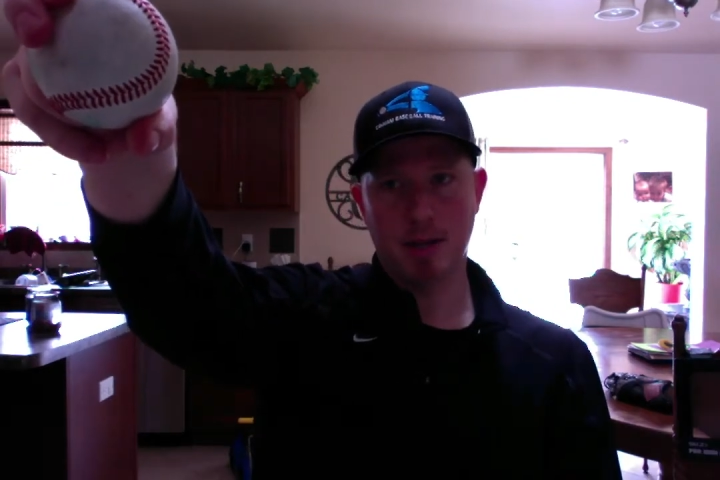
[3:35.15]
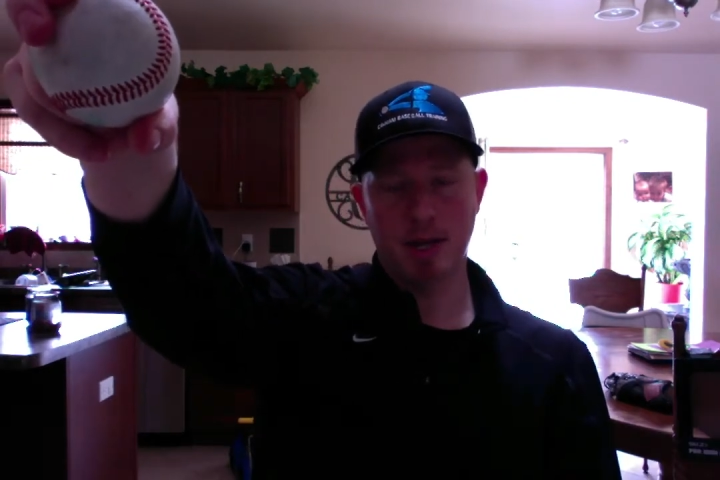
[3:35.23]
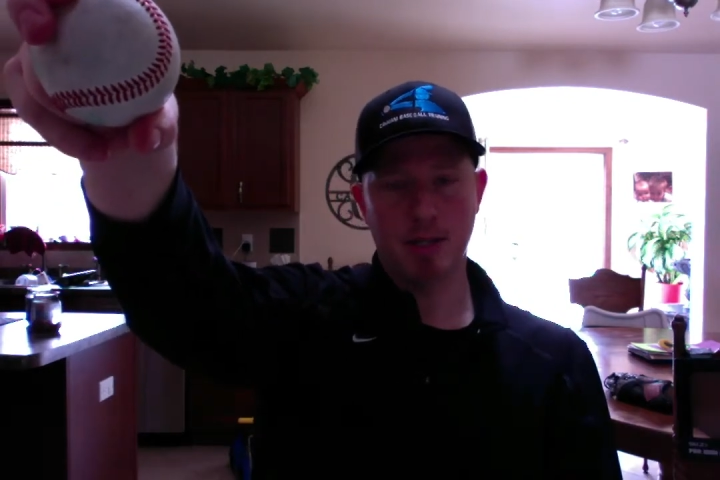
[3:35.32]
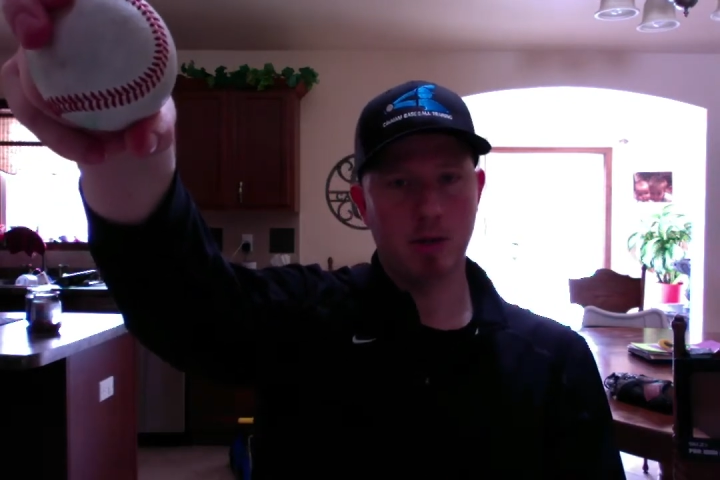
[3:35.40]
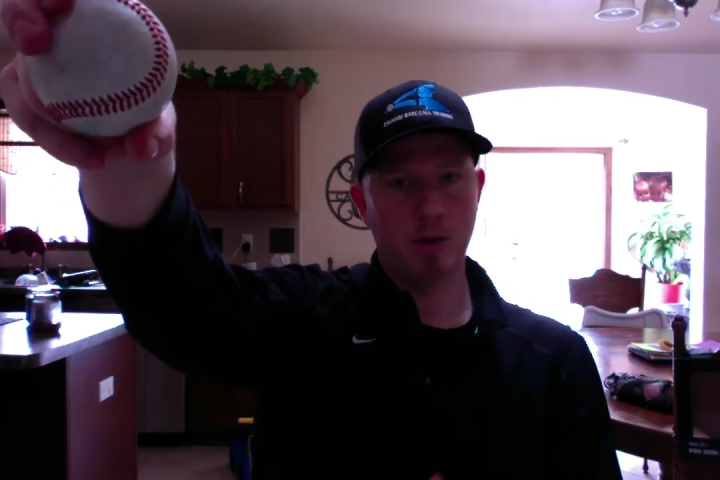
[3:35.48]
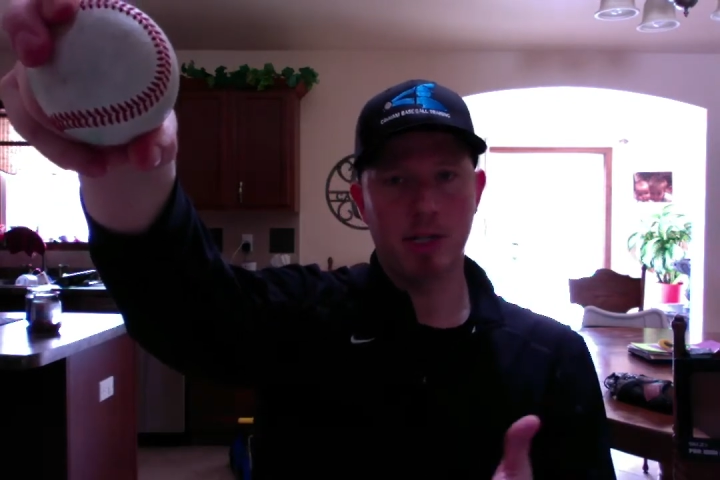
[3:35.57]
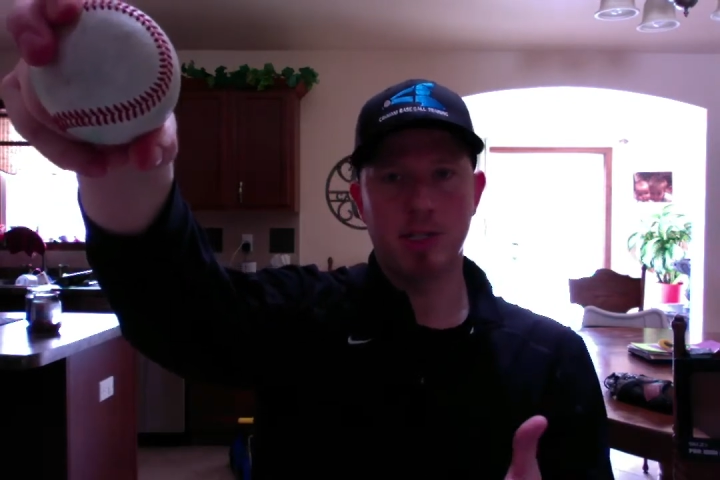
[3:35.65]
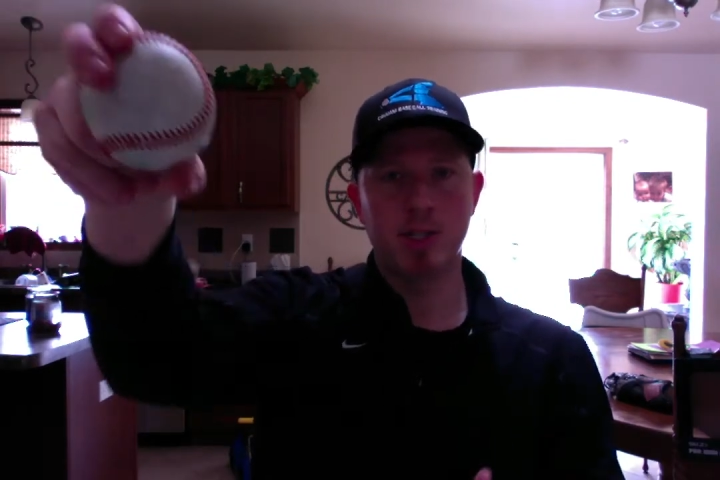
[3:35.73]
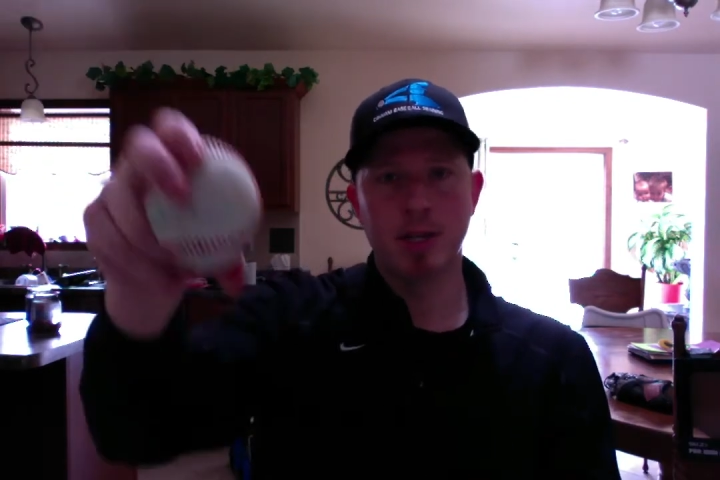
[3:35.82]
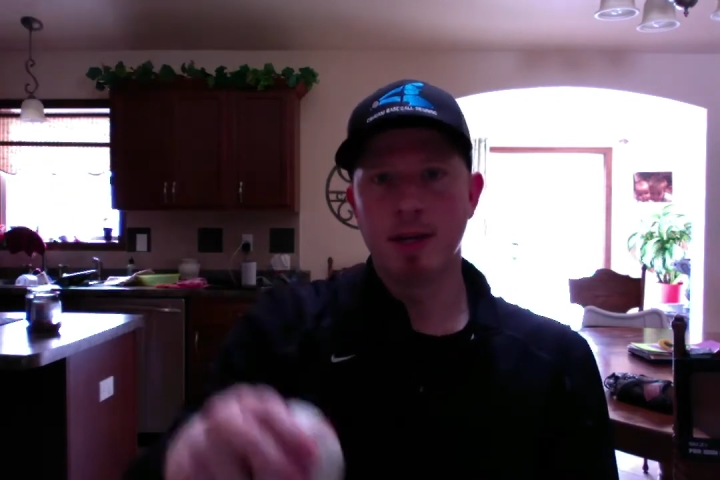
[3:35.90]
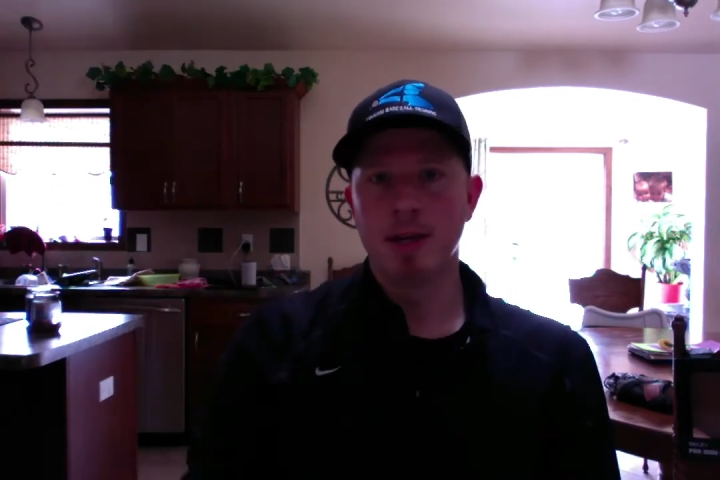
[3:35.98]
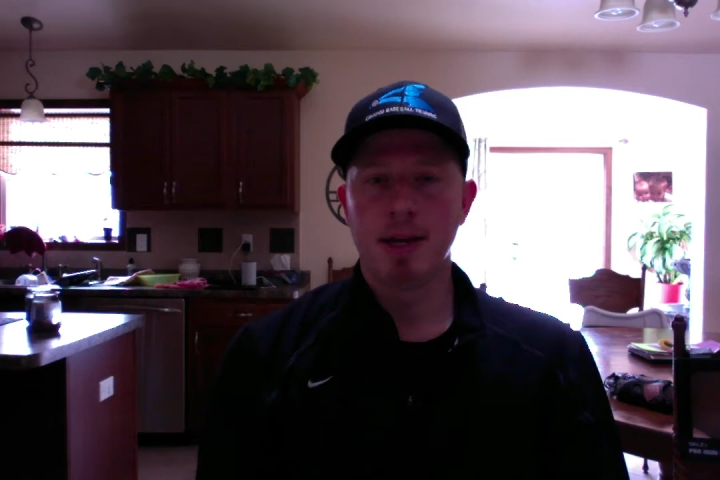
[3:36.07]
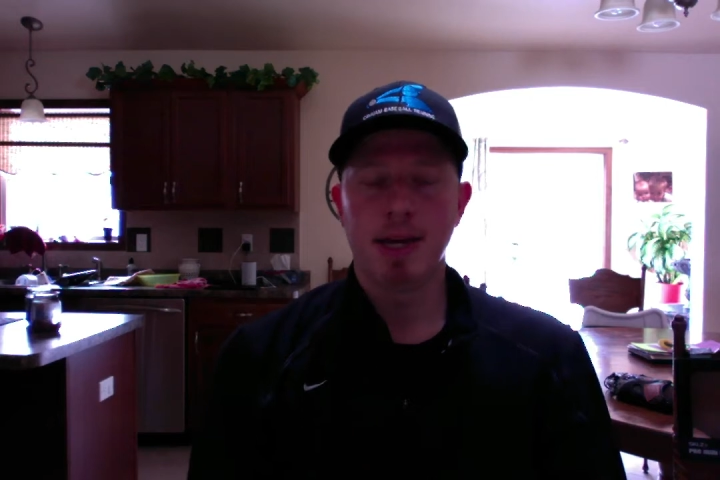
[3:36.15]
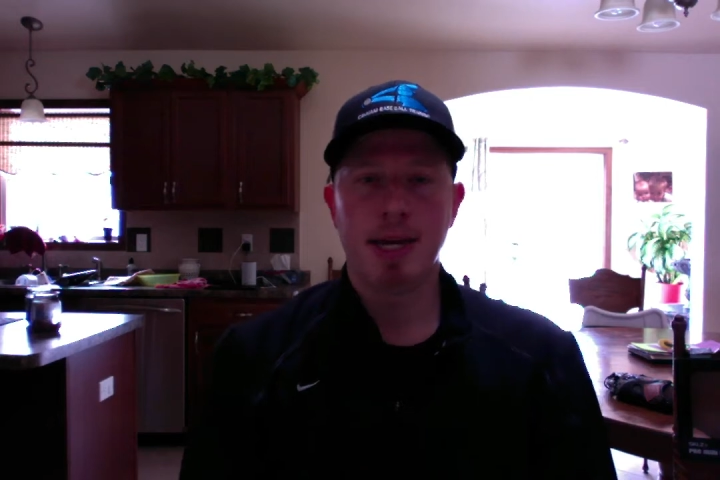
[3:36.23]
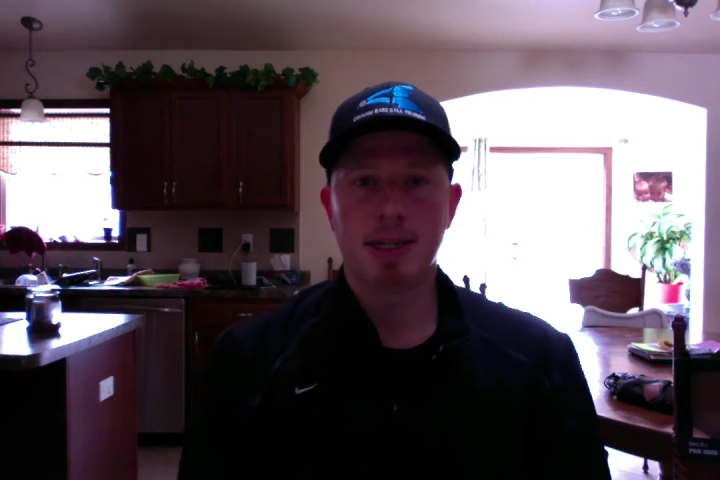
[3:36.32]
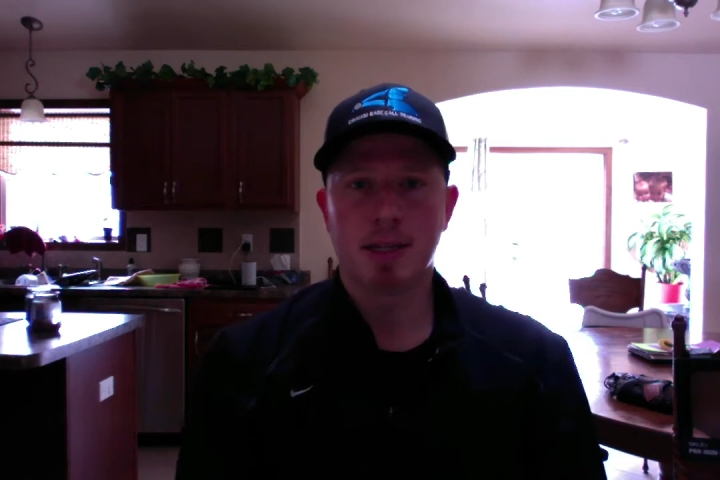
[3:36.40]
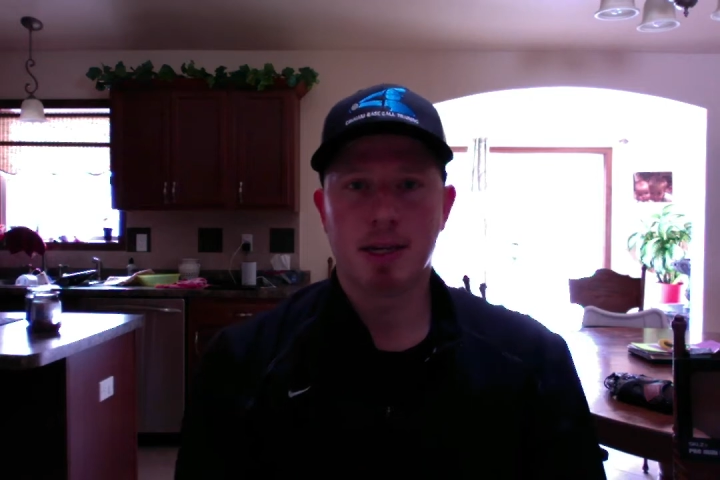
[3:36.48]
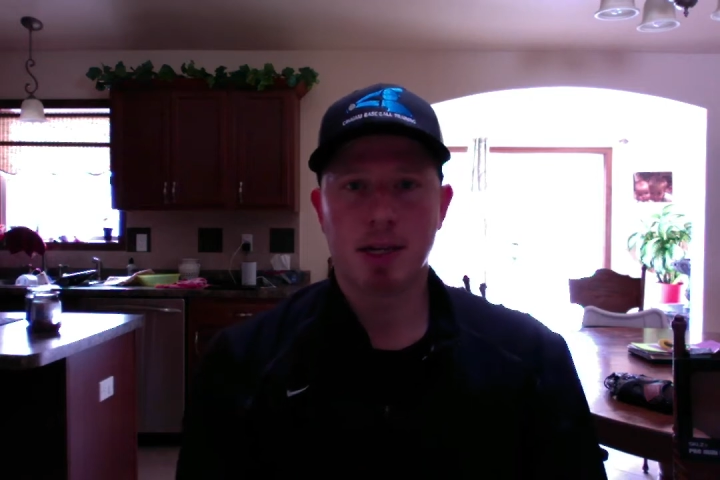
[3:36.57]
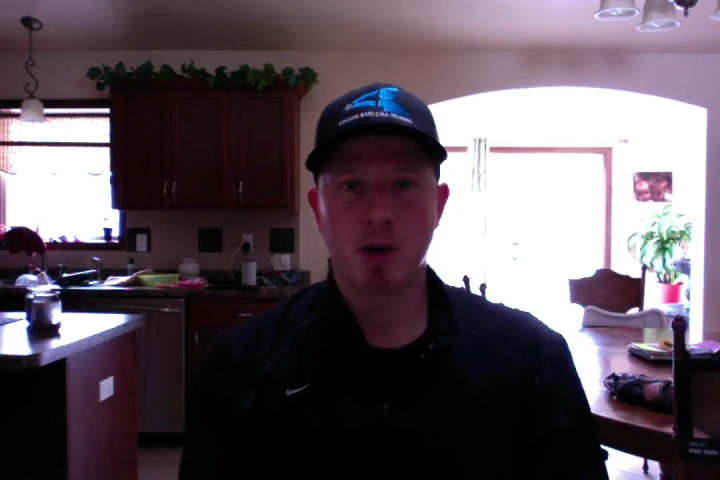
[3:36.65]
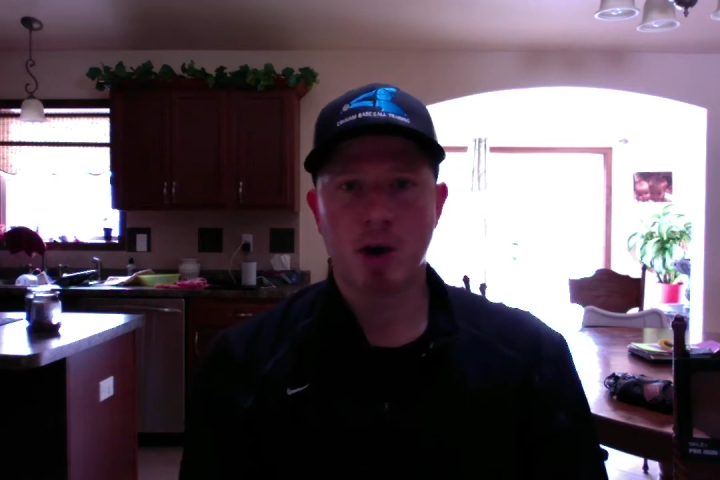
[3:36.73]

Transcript: Okay. So it's a